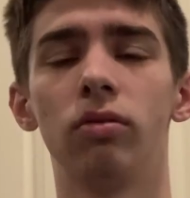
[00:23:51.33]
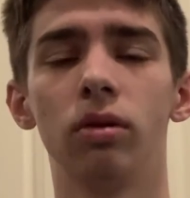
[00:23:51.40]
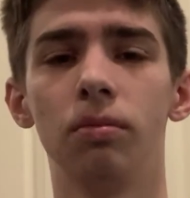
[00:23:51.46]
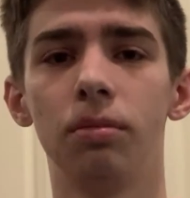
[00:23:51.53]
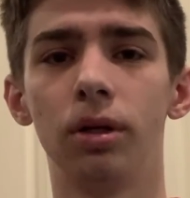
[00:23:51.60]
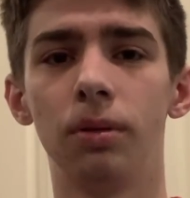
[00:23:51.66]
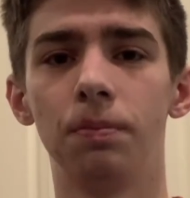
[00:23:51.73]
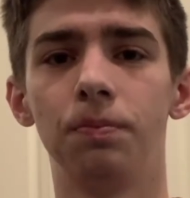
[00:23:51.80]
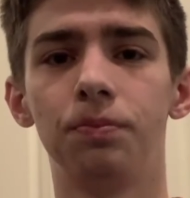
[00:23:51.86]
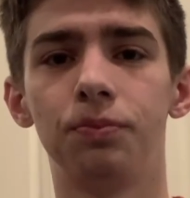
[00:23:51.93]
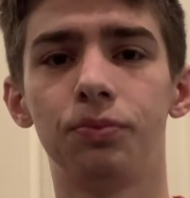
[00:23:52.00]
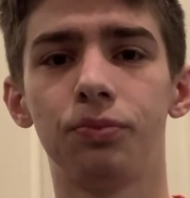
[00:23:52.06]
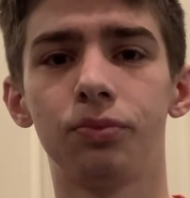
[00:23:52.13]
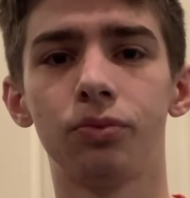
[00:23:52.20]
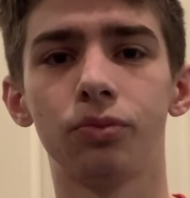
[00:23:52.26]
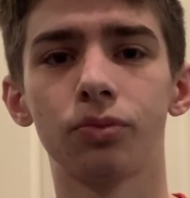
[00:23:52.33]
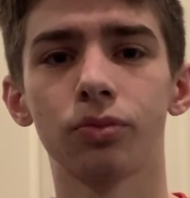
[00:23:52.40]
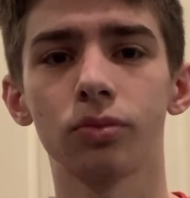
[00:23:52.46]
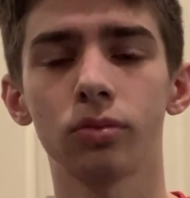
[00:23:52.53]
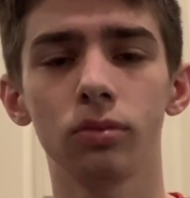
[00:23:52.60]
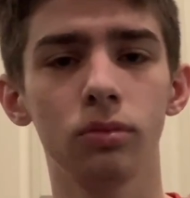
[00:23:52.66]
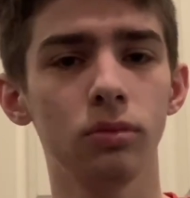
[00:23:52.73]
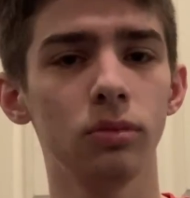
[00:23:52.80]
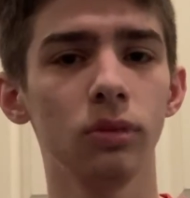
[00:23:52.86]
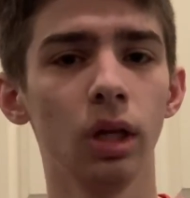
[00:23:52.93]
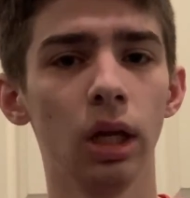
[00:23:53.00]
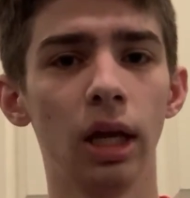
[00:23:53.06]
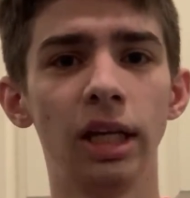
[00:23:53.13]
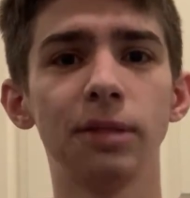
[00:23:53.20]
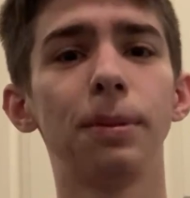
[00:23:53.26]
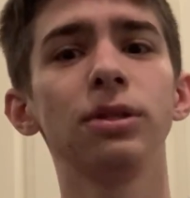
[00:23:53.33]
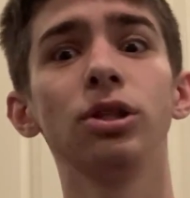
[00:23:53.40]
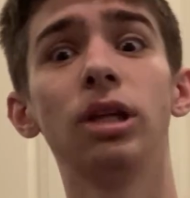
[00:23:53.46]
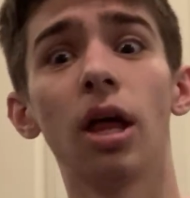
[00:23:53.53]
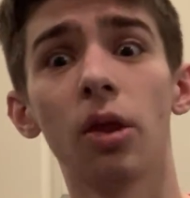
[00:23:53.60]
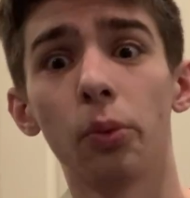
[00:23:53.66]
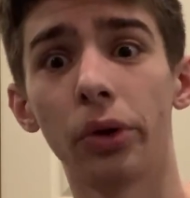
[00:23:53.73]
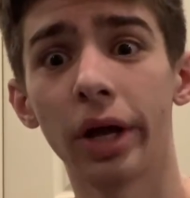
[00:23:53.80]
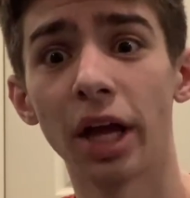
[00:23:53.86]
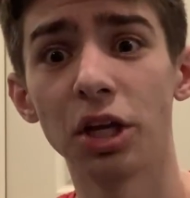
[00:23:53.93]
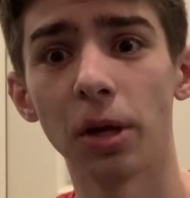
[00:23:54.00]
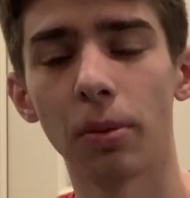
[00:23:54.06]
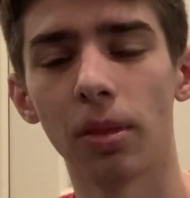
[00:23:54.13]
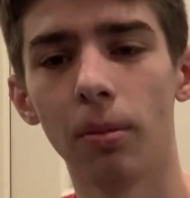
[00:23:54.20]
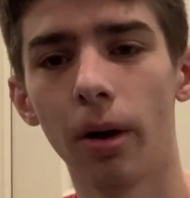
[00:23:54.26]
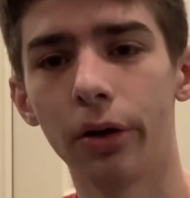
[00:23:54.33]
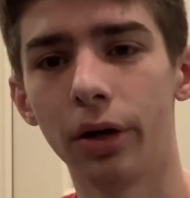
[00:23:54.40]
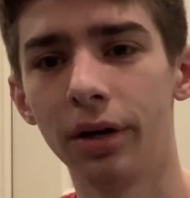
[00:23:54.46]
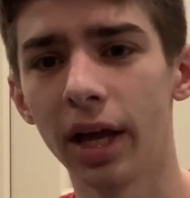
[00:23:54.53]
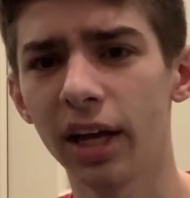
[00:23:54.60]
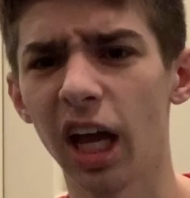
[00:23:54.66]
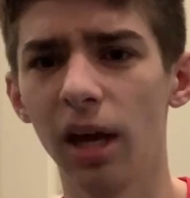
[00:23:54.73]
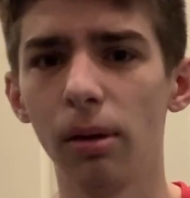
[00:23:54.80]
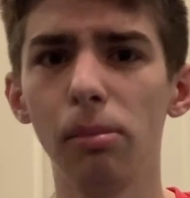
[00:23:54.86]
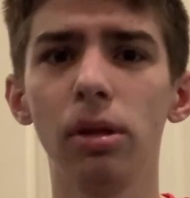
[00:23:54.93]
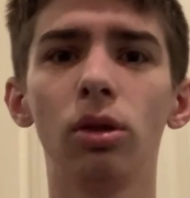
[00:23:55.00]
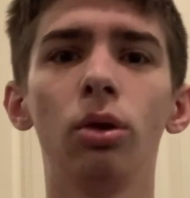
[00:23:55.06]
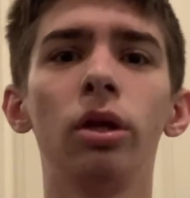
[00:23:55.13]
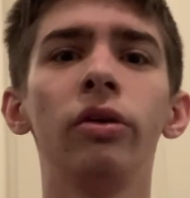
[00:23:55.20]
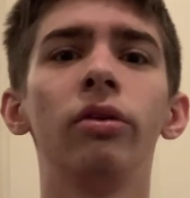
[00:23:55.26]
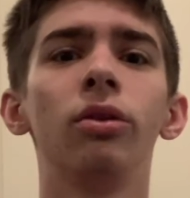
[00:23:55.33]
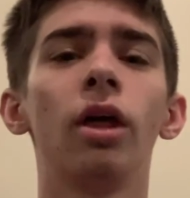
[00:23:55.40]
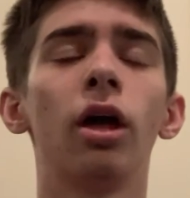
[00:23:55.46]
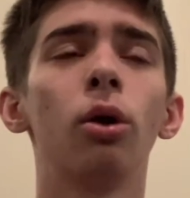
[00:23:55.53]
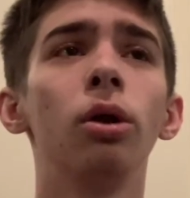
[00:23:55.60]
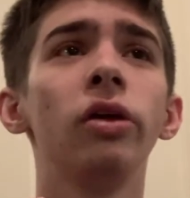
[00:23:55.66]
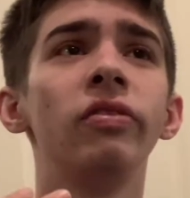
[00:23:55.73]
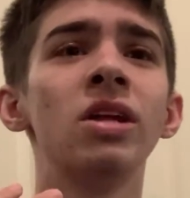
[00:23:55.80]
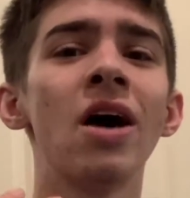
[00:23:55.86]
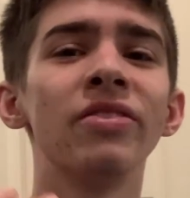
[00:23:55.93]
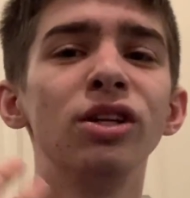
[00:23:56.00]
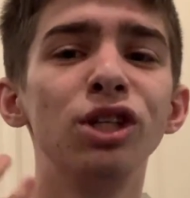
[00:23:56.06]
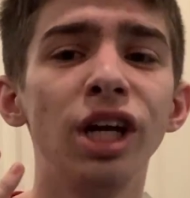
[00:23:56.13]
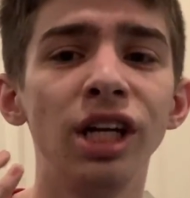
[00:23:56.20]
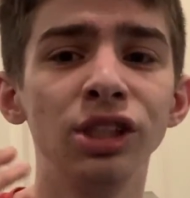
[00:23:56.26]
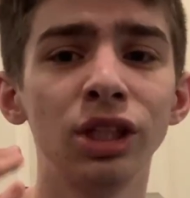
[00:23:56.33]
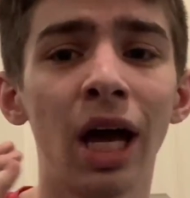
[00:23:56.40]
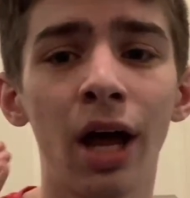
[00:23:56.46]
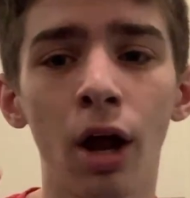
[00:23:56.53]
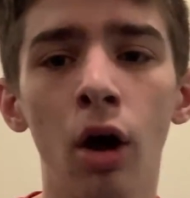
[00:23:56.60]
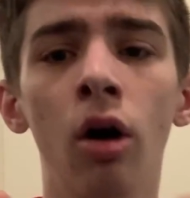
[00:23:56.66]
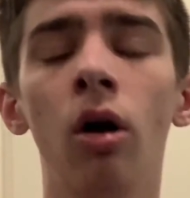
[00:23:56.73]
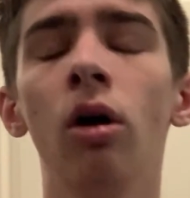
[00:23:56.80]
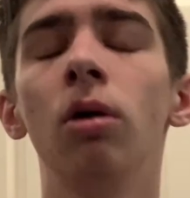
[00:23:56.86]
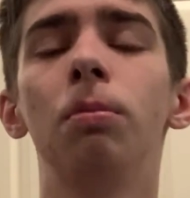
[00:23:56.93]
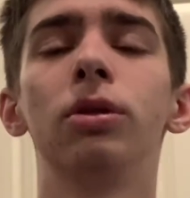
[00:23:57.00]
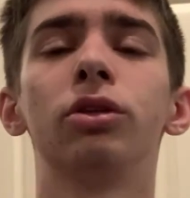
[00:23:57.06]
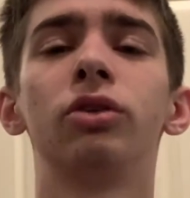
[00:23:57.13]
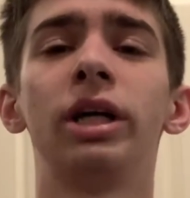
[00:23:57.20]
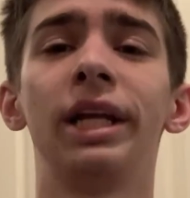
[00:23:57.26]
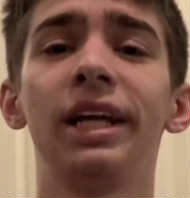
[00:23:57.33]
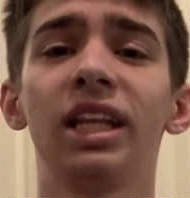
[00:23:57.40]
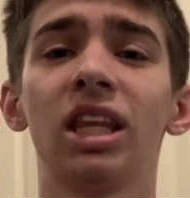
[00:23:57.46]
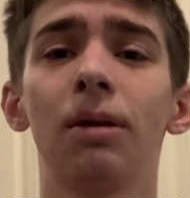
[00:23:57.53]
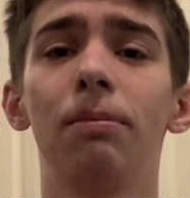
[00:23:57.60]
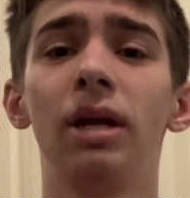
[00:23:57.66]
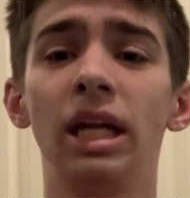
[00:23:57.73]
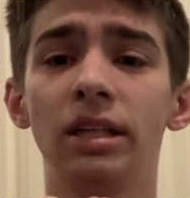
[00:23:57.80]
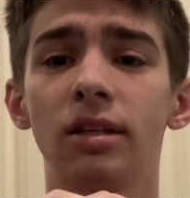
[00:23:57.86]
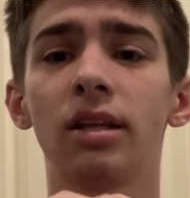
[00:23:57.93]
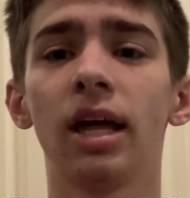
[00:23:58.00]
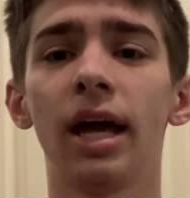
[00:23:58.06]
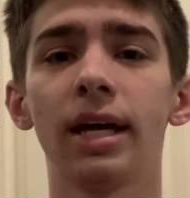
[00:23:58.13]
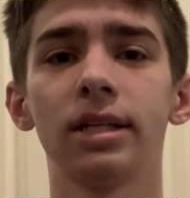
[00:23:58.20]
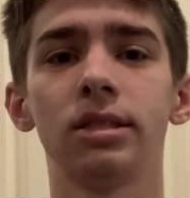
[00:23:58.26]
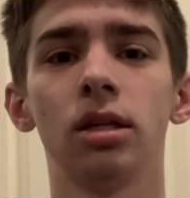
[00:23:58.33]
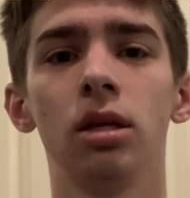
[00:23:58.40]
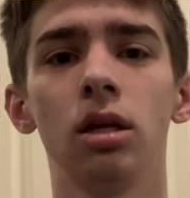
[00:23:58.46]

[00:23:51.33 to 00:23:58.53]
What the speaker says: But especially now that we're catching up to the modern decade, maybe they don't even have to change at all. But they're trying to get them into the Hex.